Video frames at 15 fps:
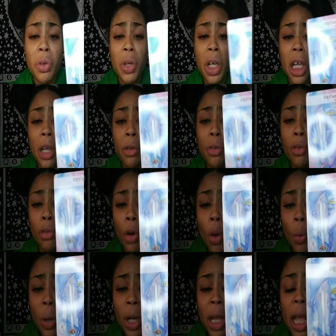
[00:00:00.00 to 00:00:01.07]
to keep
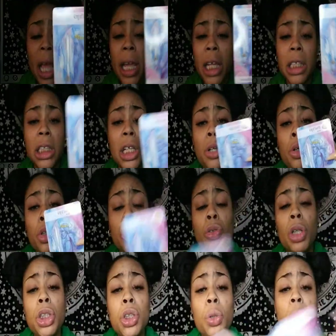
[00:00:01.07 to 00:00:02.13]
growing, continue to
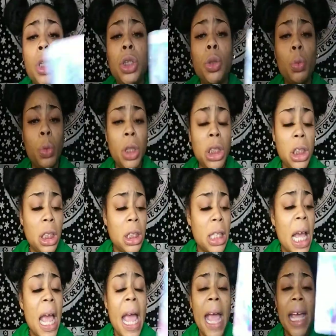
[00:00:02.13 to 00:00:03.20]
trust your intuitions,
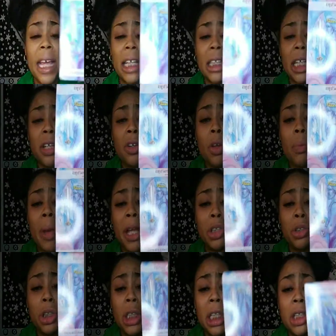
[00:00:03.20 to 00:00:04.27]
and continue to make
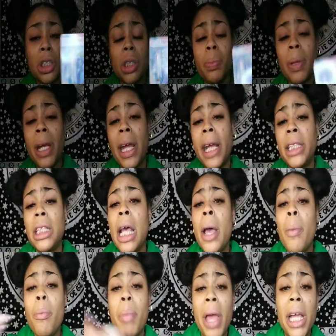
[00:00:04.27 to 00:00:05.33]
strategic plans
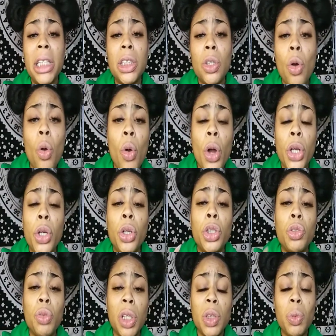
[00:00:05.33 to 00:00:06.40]
based on your
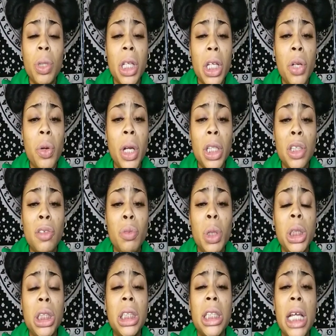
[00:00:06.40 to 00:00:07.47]
trust within your
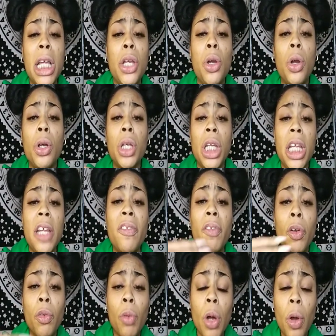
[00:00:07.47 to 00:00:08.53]
intuitions and your need for
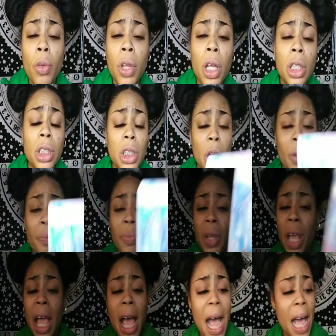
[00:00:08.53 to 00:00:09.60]
growth. So
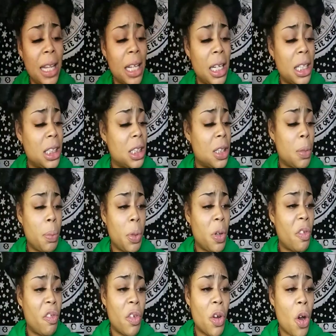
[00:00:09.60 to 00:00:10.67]
I think this is a
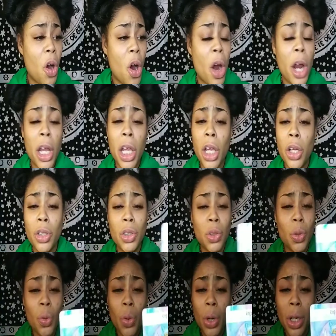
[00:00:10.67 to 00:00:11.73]
beautiful card, King of
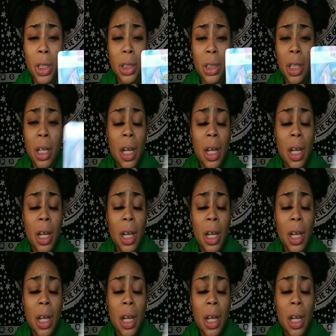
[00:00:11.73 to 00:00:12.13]
Swords.